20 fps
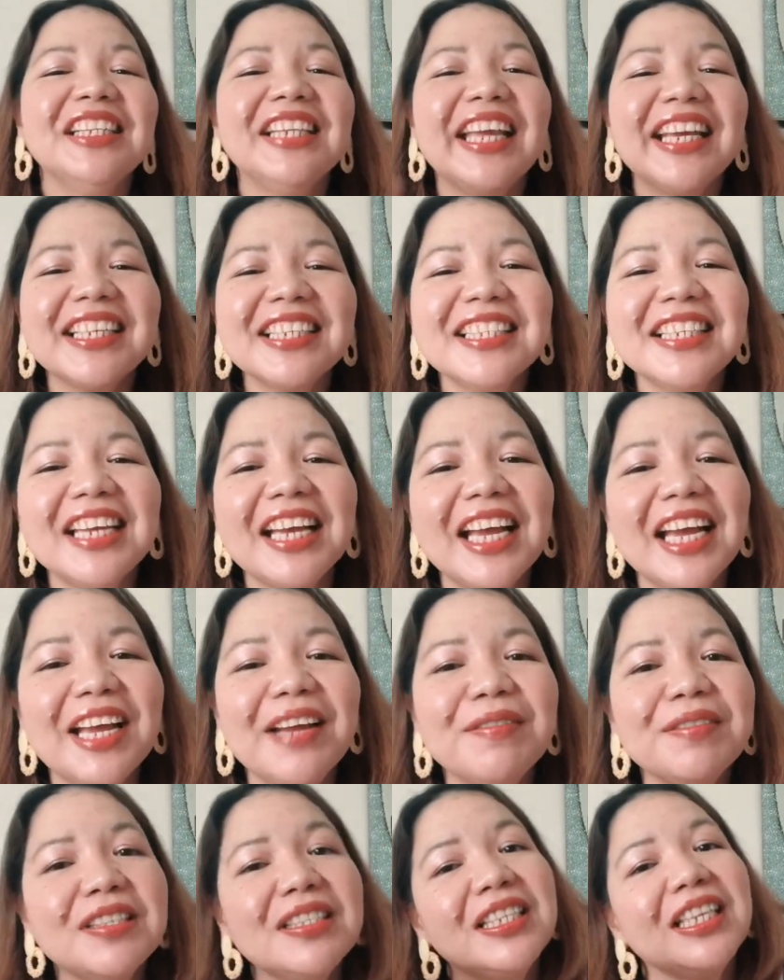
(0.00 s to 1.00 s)
Until
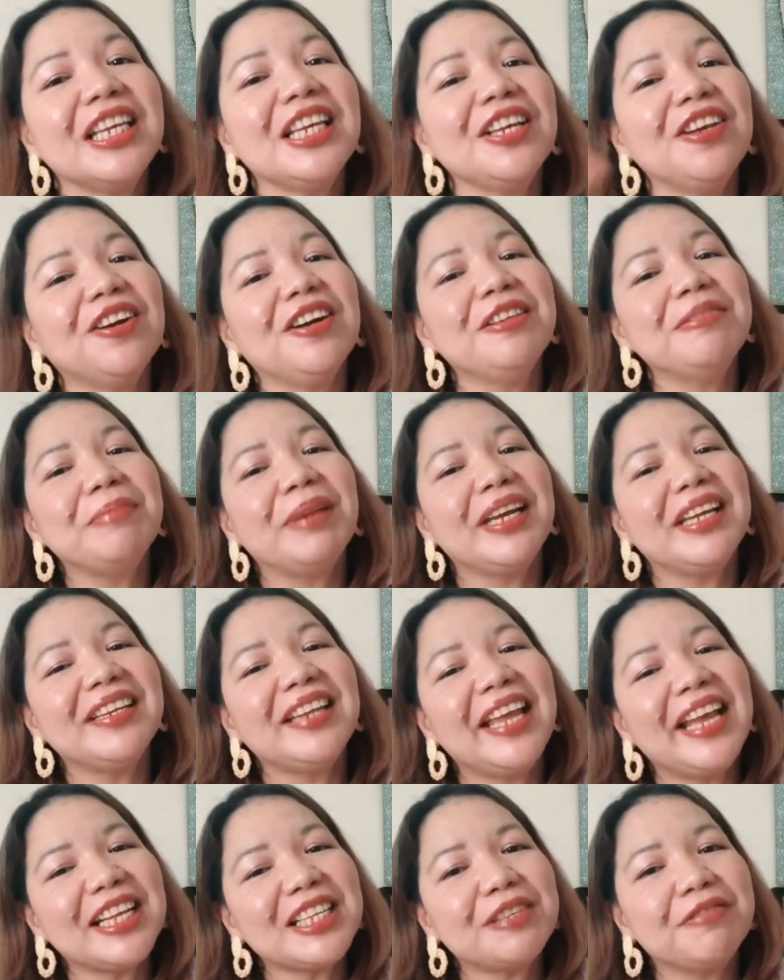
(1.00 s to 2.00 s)
next time, see you
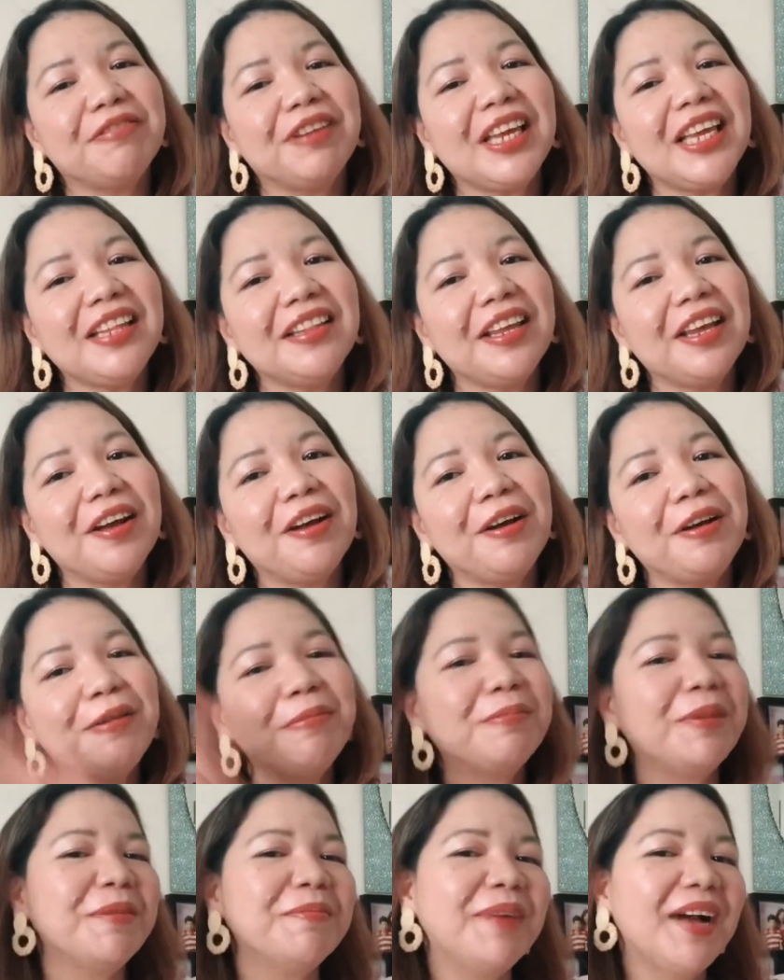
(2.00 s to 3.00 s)
on my next
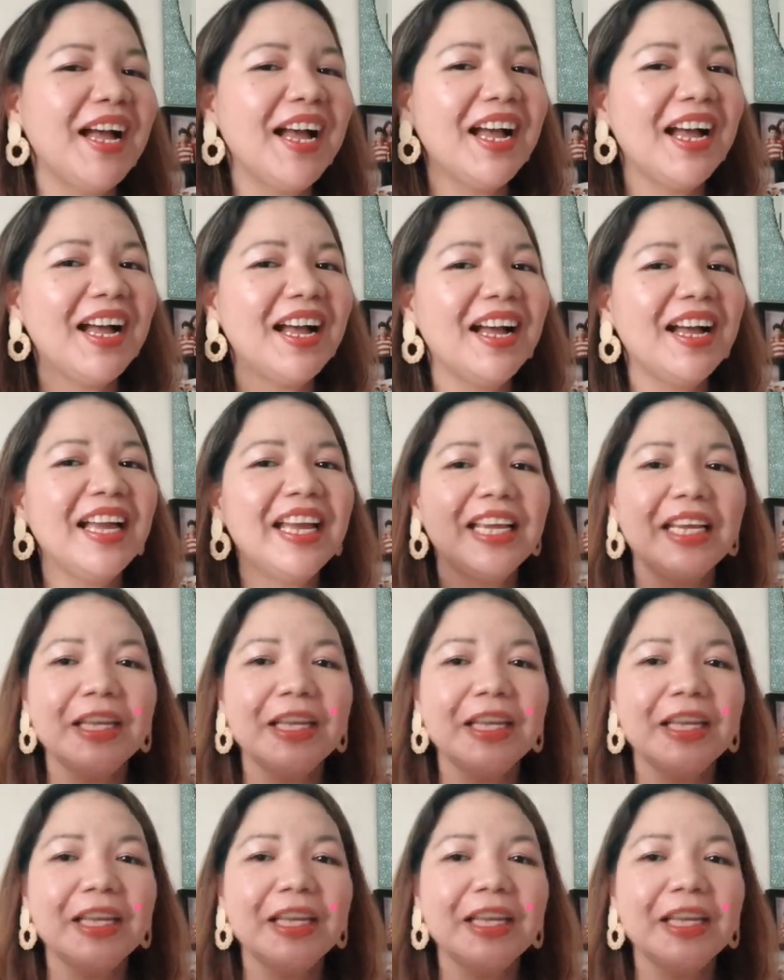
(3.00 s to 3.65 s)
video! Bye-bye!